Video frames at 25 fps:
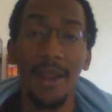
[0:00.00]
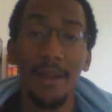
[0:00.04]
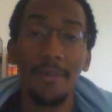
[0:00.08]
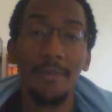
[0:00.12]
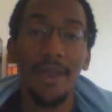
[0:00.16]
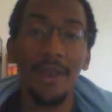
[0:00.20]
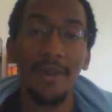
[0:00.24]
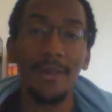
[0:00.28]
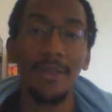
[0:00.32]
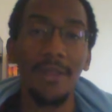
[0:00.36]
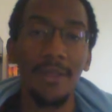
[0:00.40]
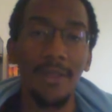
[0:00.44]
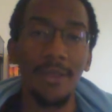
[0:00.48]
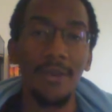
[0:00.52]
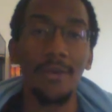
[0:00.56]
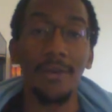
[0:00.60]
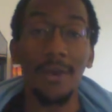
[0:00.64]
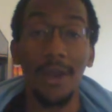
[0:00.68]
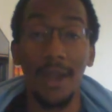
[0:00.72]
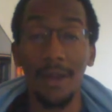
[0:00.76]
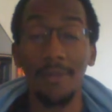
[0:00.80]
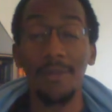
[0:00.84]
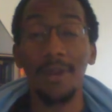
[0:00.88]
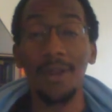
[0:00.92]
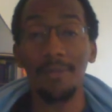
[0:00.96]
And I'm better than
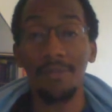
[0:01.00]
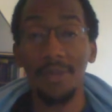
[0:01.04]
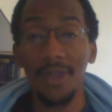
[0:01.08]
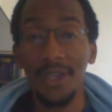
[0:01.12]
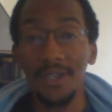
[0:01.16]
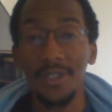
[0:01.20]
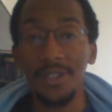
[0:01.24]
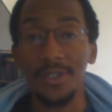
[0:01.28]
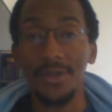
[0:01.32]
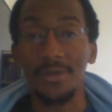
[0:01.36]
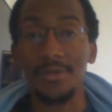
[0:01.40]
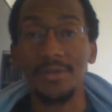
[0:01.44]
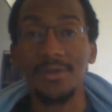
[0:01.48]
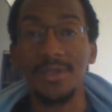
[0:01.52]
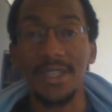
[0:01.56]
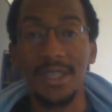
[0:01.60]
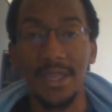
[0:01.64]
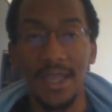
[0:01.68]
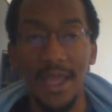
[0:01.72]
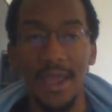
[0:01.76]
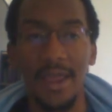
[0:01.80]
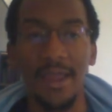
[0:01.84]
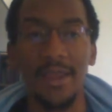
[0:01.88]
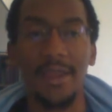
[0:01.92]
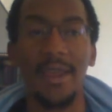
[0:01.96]
you. And I'm going to beat you
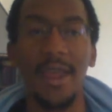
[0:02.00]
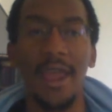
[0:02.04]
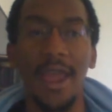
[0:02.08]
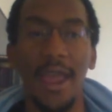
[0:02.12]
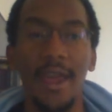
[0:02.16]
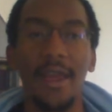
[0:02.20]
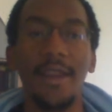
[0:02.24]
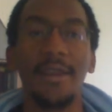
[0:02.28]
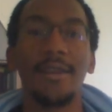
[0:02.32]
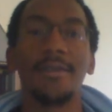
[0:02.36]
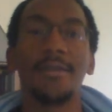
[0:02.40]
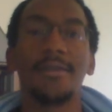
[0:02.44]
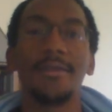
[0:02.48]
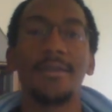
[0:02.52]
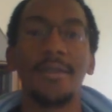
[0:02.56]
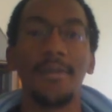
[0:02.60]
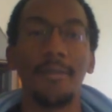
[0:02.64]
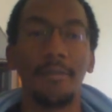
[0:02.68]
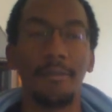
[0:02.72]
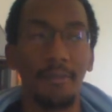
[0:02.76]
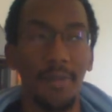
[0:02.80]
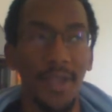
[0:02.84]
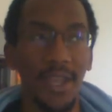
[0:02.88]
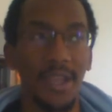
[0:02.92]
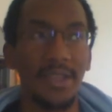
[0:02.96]
tonight at the
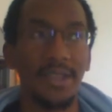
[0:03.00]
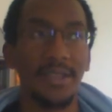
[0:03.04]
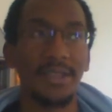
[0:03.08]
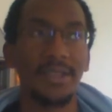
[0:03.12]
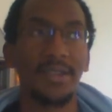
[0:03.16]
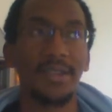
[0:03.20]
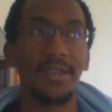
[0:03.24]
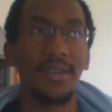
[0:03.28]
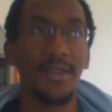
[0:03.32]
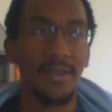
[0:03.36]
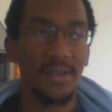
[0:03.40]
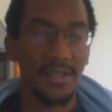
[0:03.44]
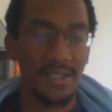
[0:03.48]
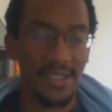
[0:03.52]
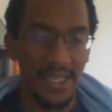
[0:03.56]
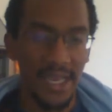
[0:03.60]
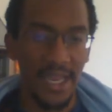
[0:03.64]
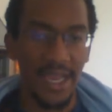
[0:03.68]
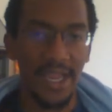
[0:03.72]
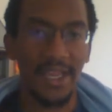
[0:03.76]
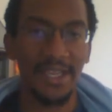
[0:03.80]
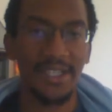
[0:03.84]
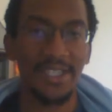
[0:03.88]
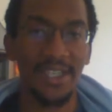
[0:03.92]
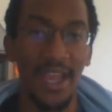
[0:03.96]
biggest
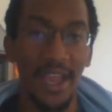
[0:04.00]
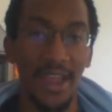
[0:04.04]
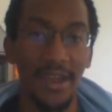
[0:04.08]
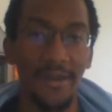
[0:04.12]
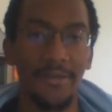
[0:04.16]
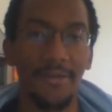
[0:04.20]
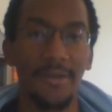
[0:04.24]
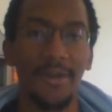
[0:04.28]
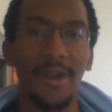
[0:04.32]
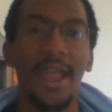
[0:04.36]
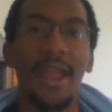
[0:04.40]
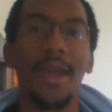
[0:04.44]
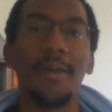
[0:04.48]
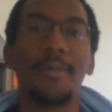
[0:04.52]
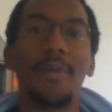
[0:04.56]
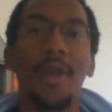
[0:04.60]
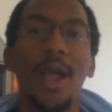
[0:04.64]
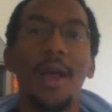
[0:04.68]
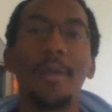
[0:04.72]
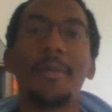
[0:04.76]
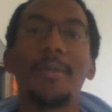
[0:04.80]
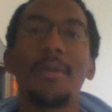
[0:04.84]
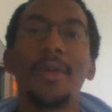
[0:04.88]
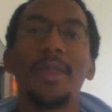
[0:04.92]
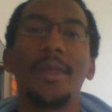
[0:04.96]
stage ever, at
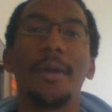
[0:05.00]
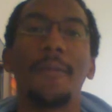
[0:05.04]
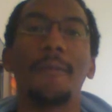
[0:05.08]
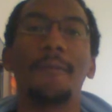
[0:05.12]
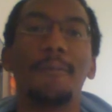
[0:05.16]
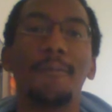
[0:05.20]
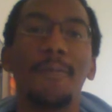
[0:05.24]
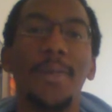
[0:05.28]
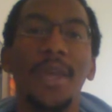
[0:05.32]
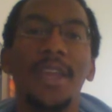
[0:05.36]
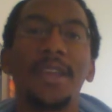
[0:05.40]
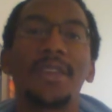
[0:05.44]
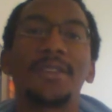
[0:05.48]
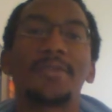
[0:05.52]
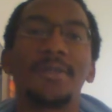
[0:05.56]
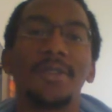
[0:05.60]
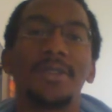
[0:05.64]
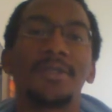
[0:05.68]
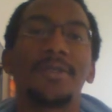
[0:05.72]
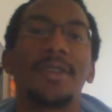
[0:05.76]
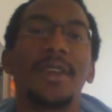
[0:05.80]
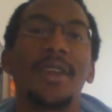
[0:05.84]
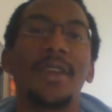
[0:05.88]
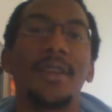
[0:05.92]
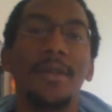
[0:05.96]
probably the biggest
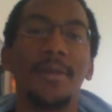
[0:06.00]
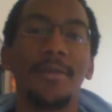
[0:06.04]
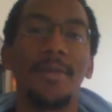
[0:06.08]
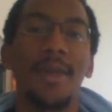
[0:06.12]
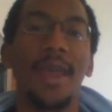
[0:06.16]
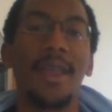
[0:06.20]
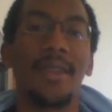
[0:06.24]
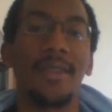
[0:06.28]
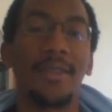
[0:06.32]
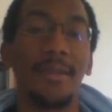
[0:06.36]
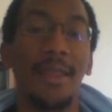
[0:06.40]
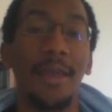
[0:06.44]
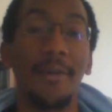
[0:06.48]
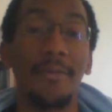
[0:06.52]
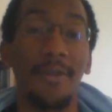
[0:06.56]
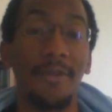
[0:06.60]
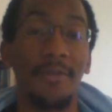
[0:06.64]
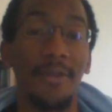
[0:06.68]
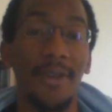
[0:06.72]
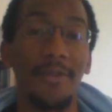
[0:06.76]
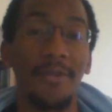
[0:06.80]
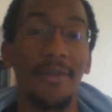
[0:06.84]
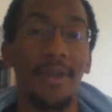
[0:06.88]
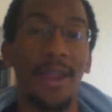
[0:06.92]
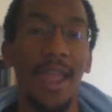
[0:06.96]
Wrestle Kingdom that
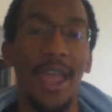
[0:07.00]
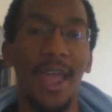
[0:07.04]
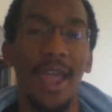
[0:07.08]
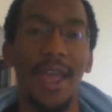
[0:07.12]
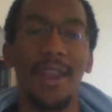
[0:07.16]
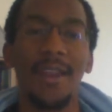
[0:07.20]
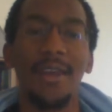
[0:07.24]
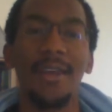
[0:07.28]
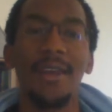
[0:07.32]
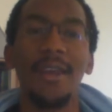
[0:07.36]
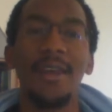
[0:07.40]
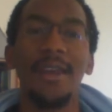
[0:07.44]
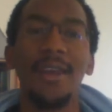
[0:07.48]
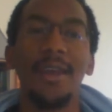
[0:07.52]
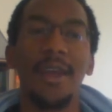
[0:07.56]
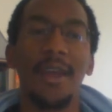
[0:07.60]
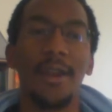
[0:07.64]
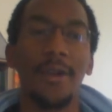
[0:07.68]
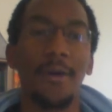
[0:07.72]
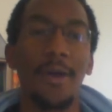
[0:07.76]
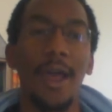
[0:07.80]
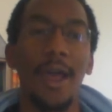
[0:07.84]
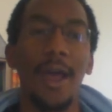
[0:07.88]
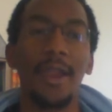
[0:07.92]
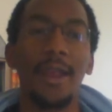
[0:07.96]
we've ever had.
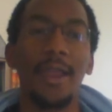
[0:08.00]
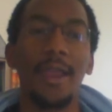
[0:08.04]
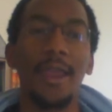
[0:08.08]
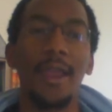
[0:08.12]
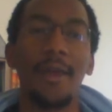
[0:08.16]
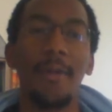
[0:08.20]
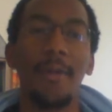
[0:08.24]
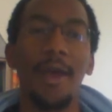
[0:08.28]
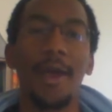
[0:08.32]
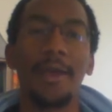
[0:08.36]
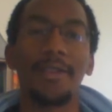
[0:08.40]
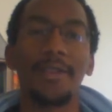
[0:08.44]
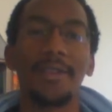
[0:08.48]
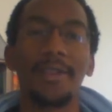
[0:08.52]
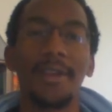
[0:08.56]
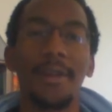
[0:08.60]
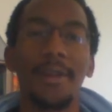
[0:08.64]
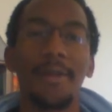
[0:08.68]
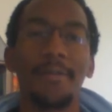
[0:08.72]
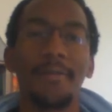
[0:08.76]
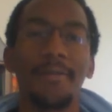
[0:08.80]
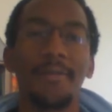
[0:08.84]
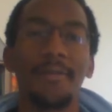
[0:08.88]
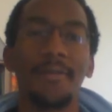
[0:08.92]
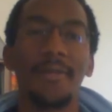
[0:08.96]
And Okada came out and
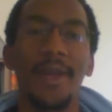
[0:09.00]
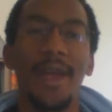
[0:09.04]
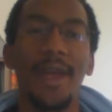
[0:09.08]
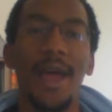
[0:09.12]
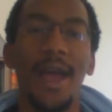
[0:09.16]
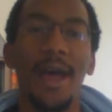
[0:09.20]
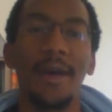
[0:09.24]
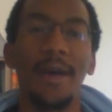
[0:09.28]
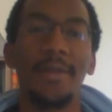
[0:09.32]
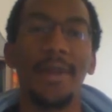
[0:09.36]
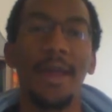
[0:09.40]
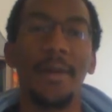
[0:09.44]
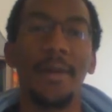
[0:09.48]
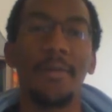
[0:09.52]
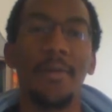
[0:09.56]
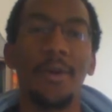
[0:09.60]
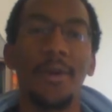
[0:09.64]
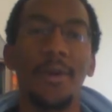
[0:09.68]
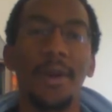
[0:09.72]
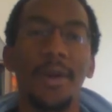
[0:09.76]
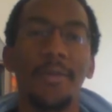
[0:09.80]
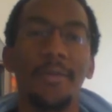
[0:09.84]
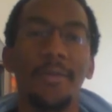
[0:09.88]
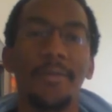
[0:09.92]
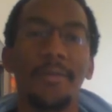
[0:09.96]
said, I'm that
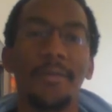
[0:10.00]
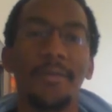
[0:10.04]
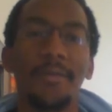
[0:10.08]
boy.